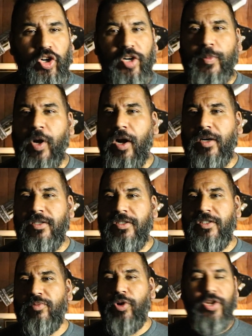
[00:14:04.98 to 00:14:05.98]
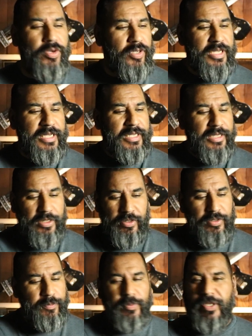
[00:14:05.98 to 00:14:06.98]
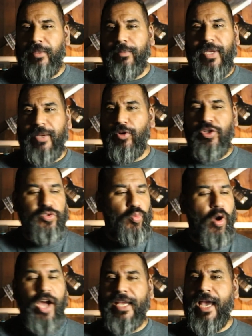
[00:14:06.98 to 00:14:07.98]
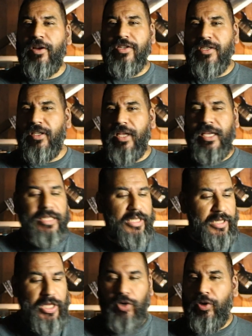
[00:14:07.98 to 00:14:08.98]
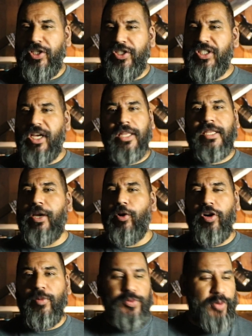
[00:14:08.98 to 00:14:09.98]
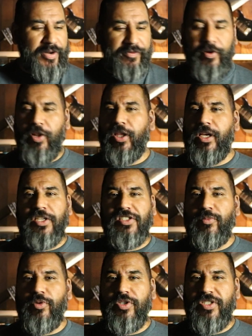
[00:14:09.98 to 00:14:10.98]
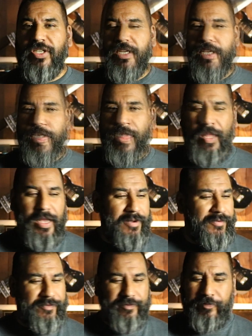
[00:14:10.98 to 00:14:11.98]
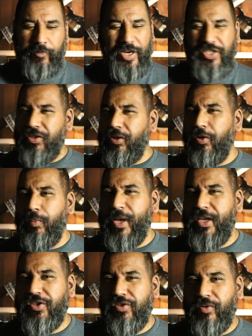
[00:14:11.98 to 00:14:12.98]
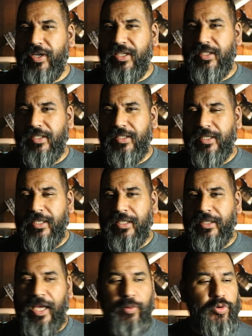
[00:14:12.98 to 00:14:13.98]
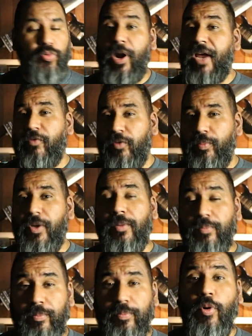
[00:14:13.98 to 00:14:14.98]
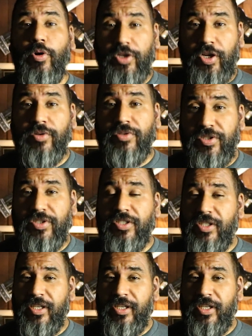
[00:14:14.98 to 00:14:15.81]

herb gardens where you be able to just walk out and literally just cut the herbs right in front of the customers? Fresh little pastries that would rival Porto's